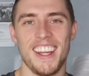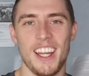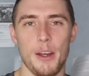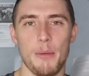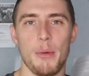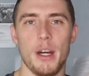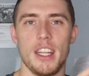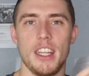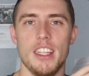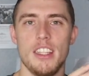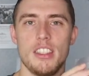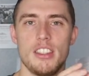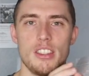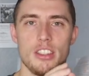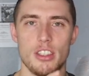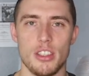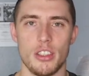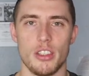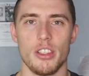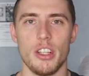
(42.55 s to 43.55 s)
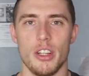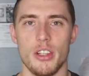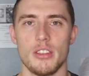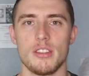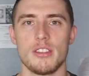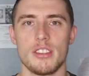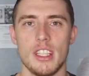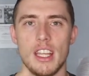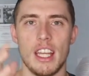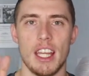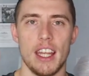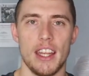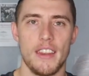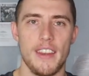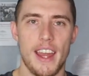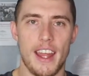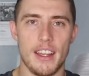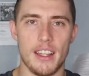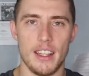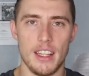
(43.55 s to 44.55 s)
but he sure knows
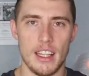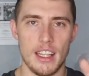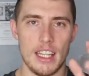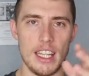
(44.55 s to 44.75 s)
that